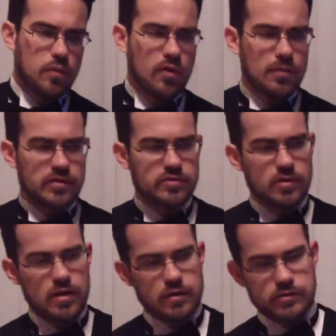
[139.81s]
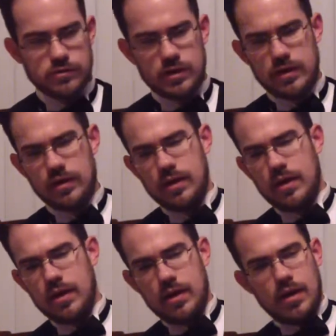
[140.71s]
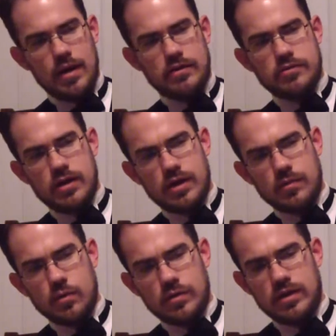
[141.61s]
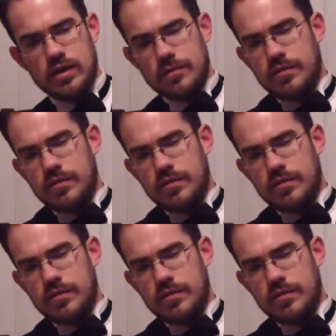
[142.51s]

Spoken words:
pour him a stronger drink to try to get more tips.